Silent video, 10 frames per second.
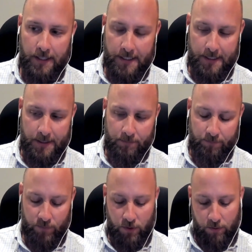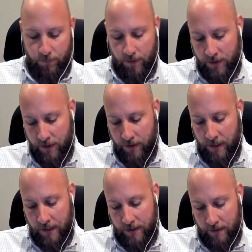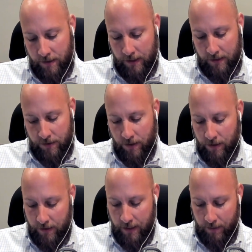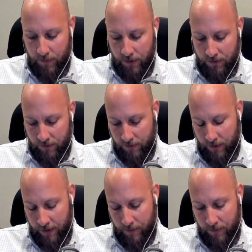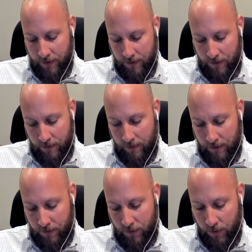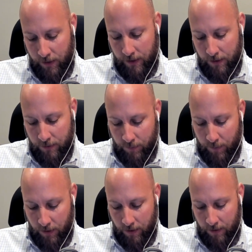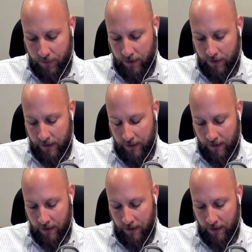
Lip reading: So first generation, he started that mules and slips, and the story goes from our grandpa that